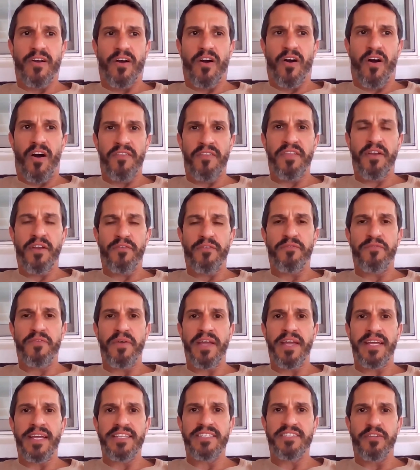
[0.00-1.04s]
On their
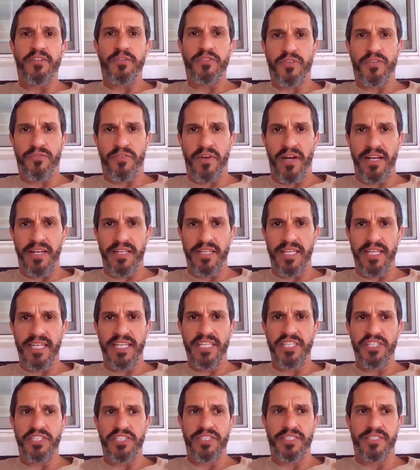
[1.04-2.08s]
face, those are
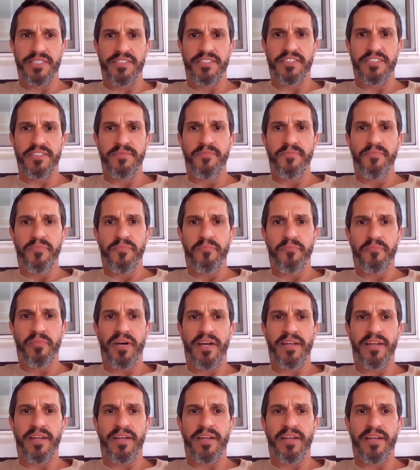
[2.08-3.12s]
violations.
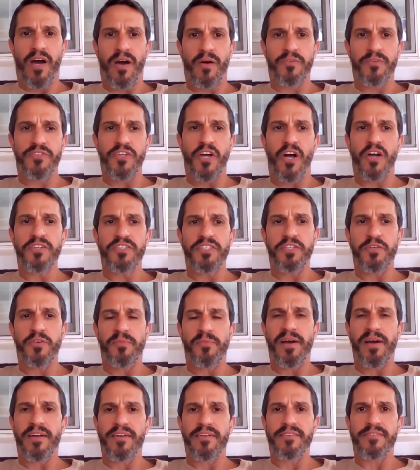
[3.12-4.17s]
But I'll talk to you
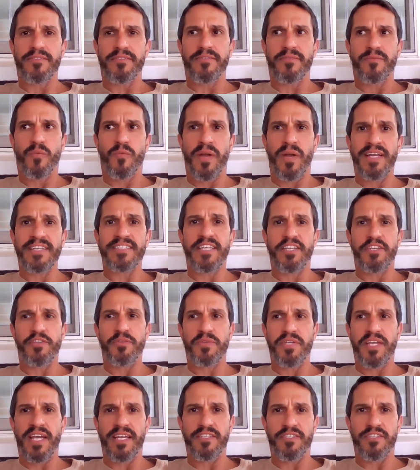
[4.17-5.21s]
about ways that you
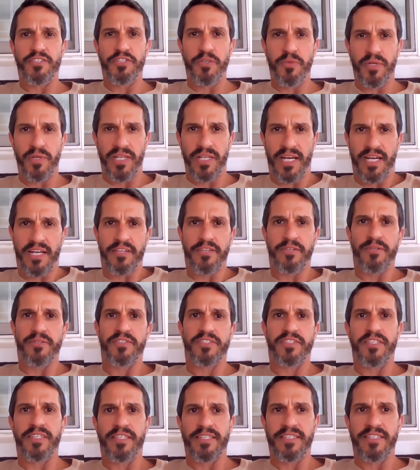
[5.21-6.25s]
can do a lot of those
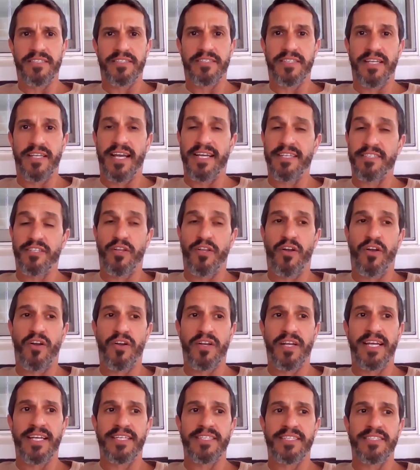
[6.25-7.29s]
things as long
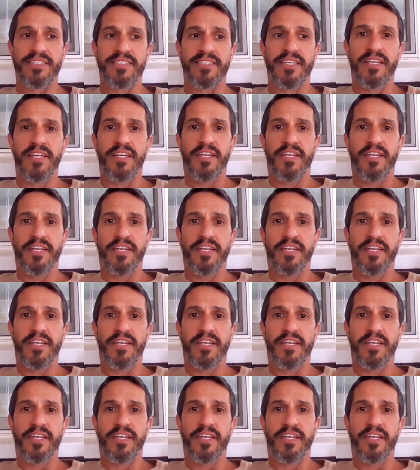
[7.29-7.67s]
as